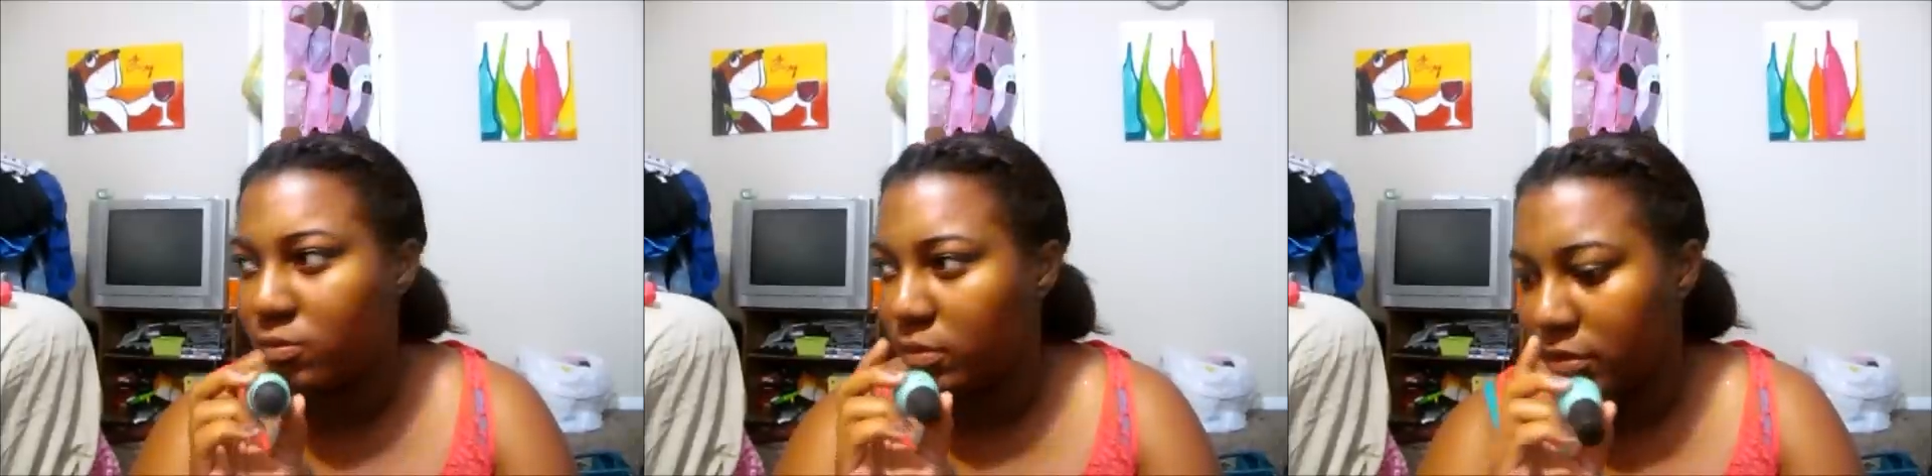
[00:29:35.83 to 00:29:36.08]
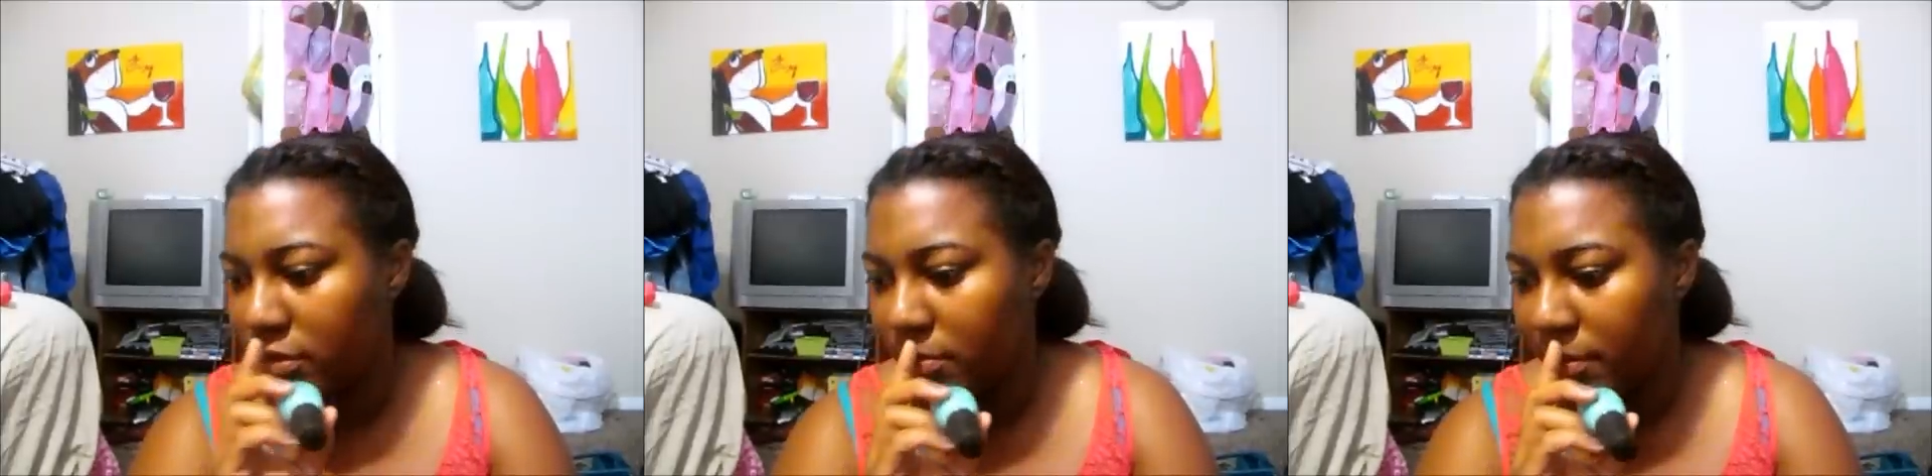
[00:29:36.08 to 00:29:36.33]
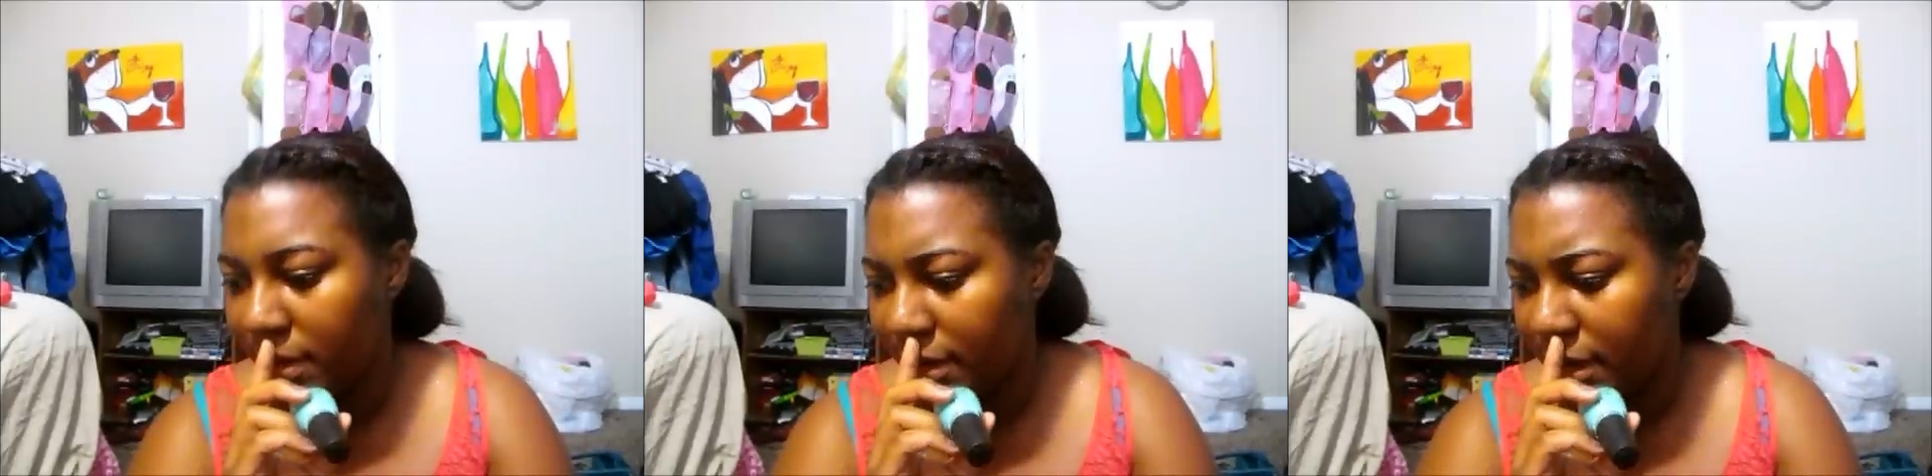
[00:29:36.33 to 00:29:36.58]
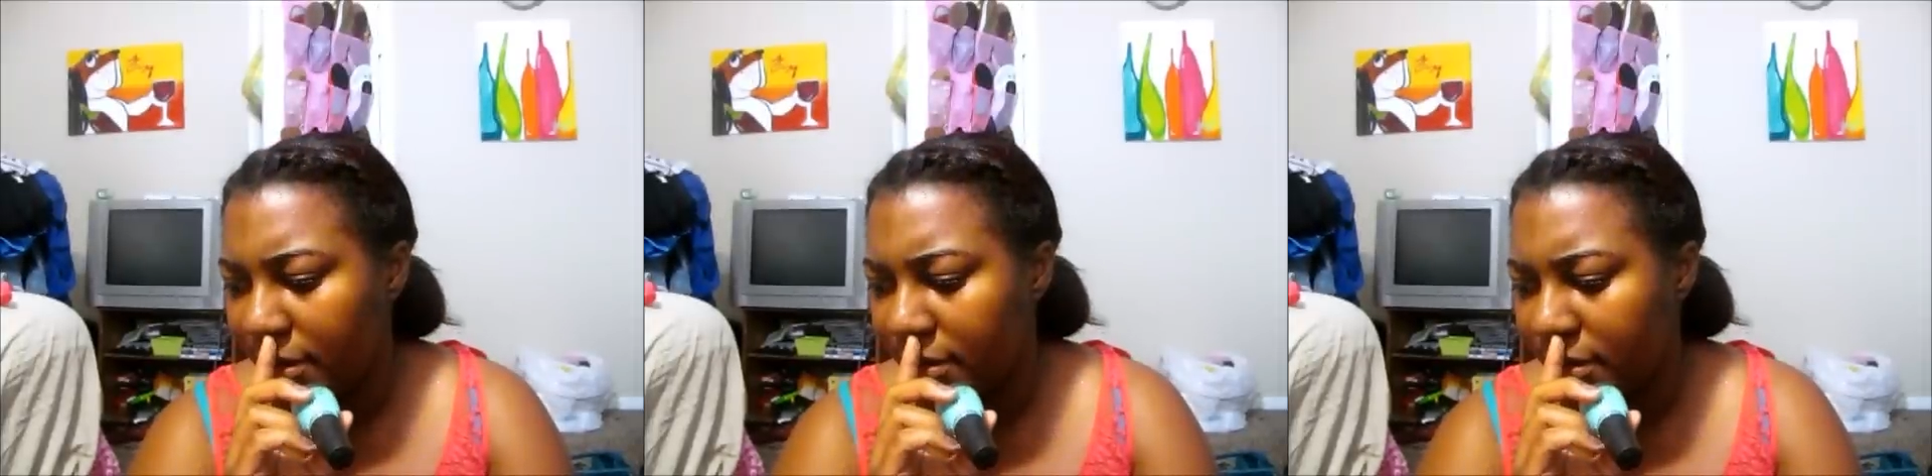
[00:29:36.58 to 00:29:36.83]
One of them I
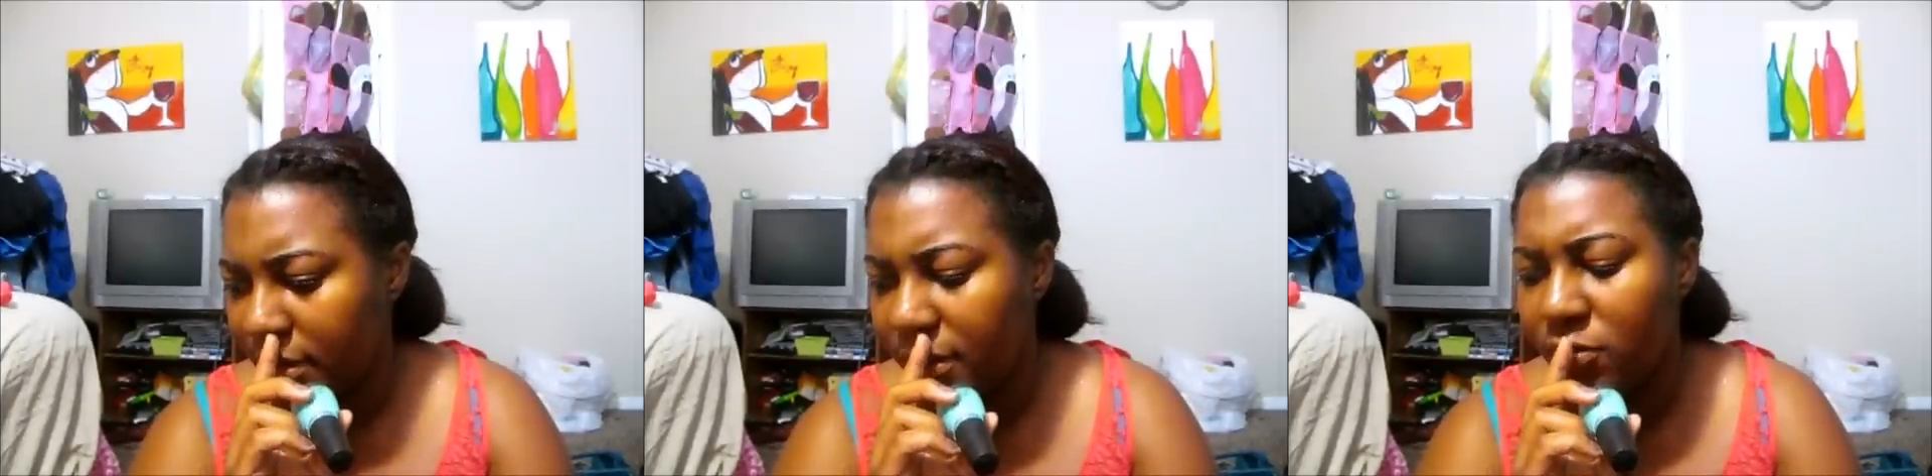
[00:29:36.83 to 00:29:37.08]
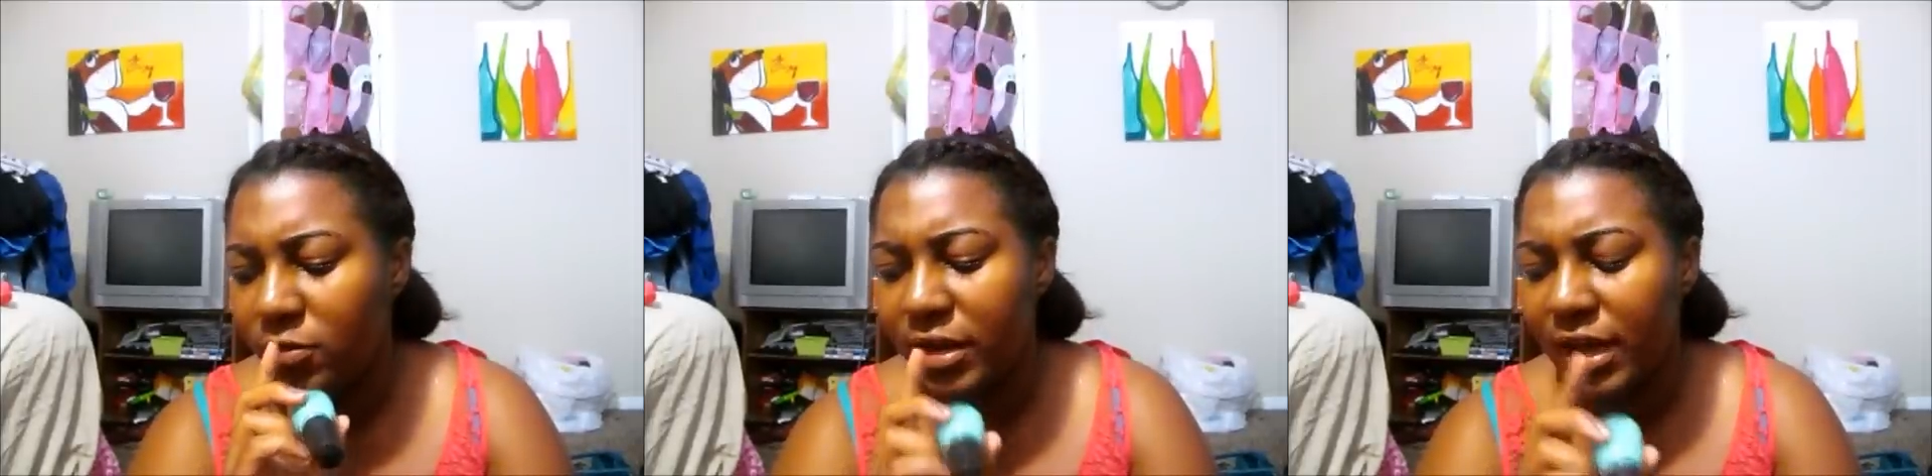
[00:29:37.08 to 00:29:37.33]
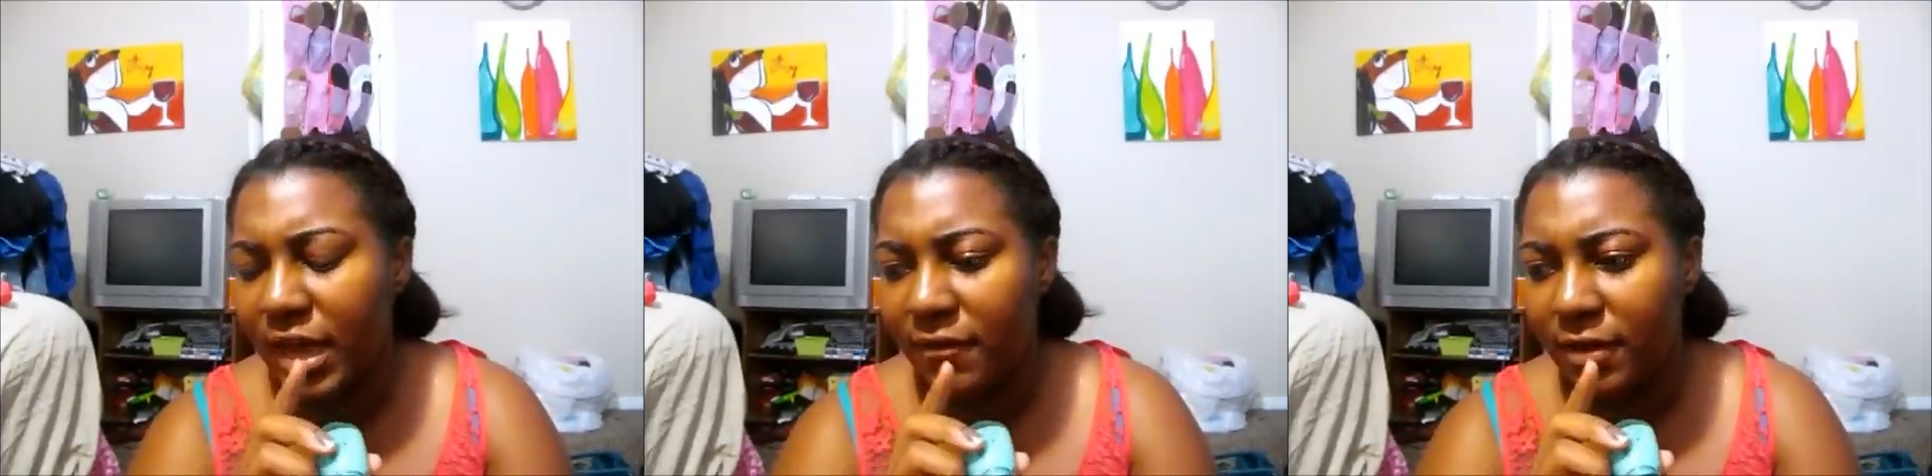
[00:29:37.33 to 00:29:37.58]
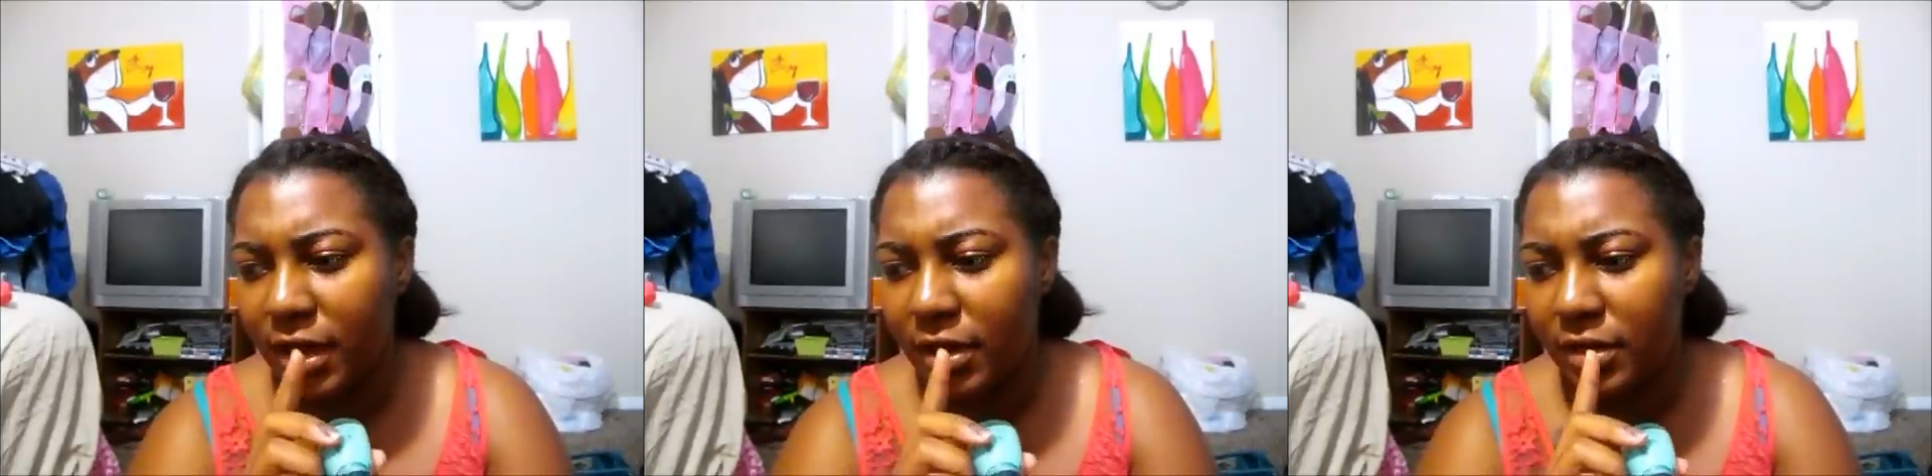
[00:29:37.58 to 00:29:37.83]
got, another one I have
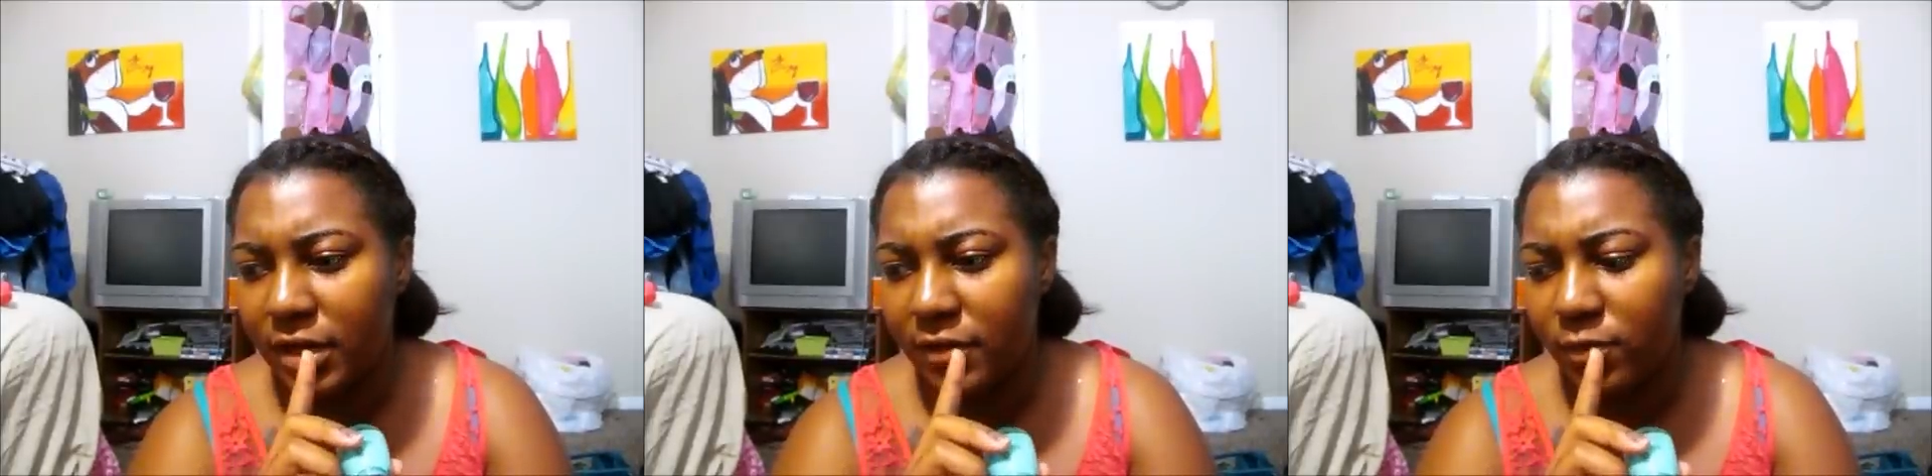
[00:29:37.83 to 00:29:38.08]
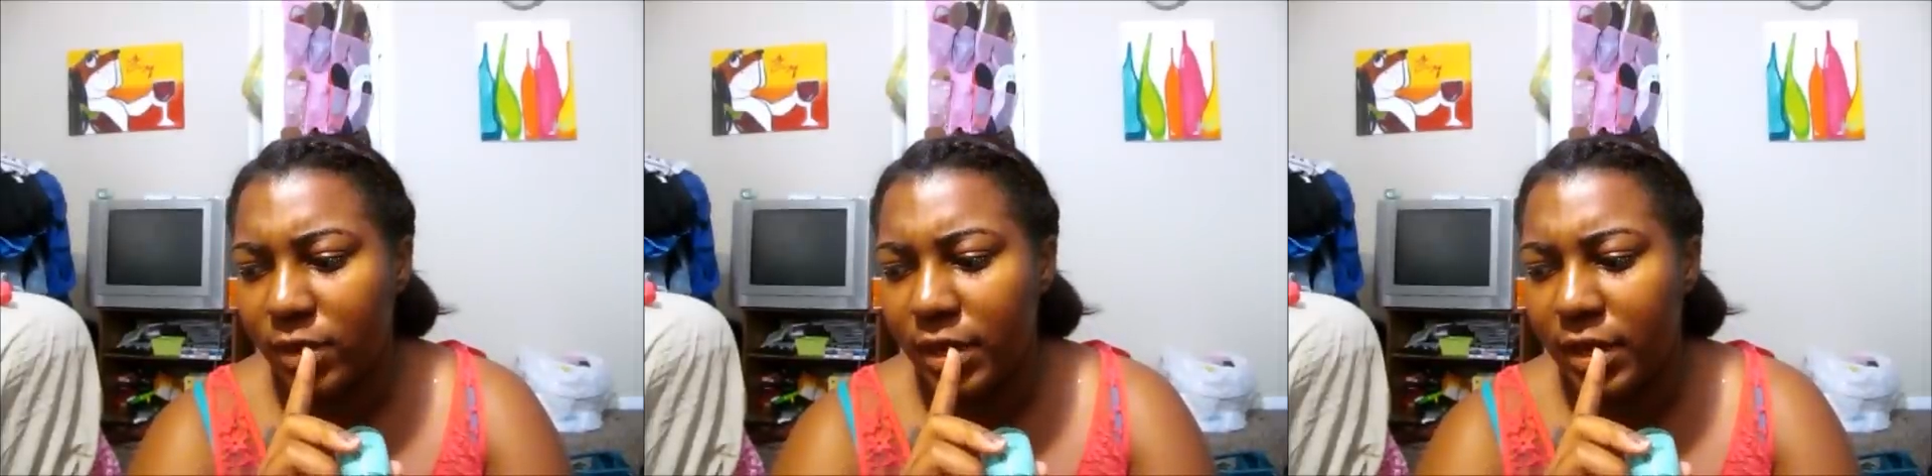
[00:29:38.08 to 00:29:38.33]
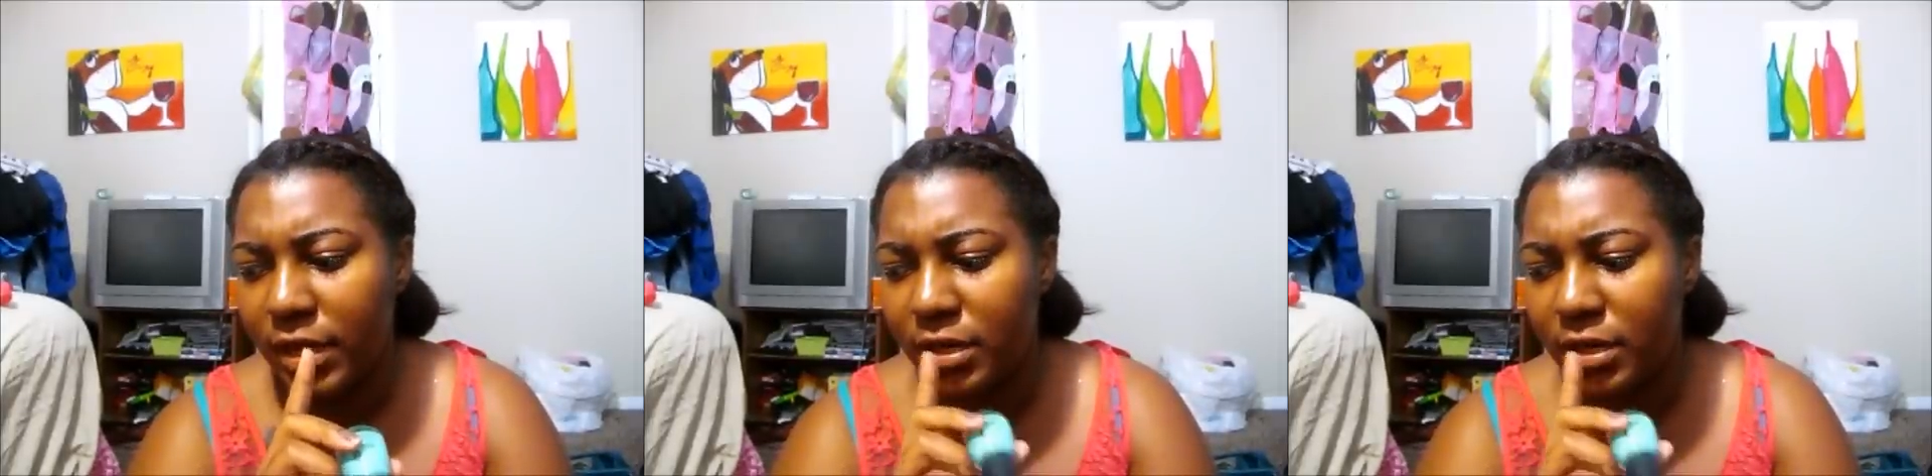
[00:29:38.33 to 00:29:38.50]
I got in a giveaway.